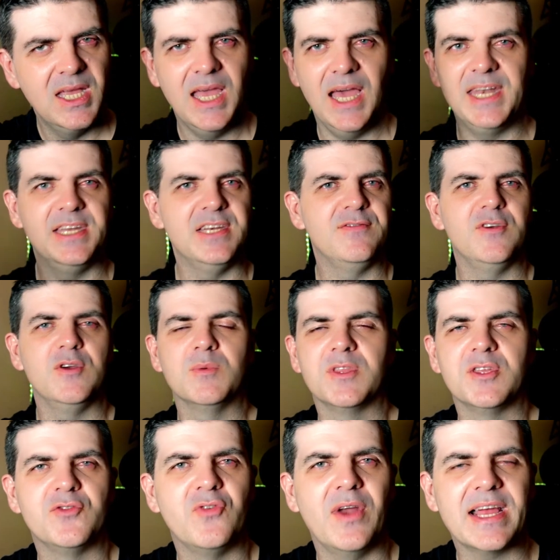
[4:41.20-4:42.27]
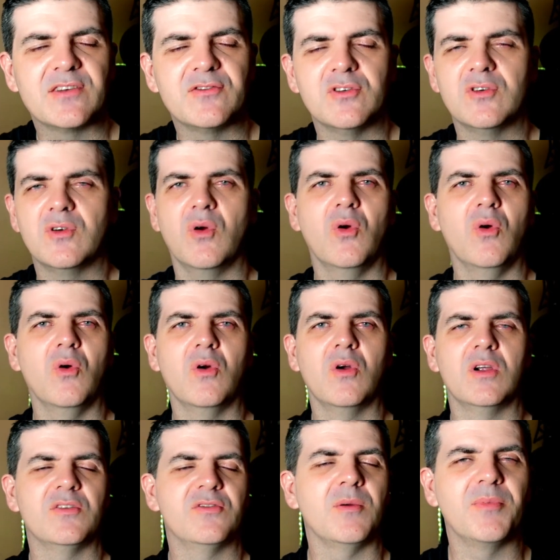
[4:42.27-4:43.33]
an interview with the director
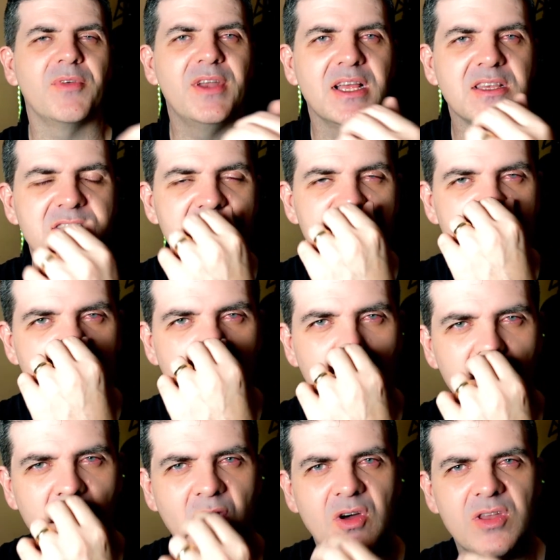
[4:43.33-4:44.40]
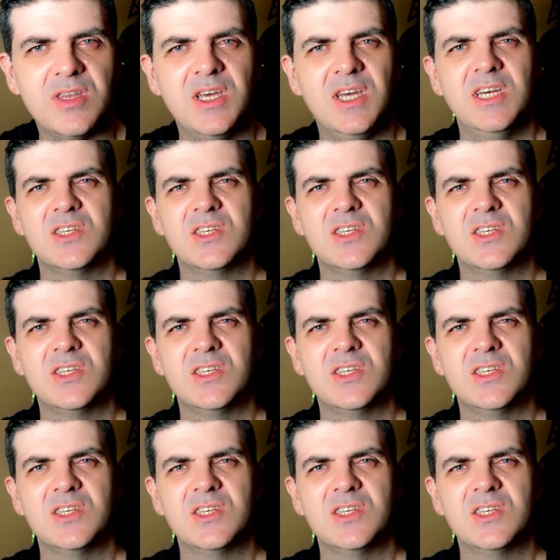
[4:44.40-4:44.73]
or something else that's going on.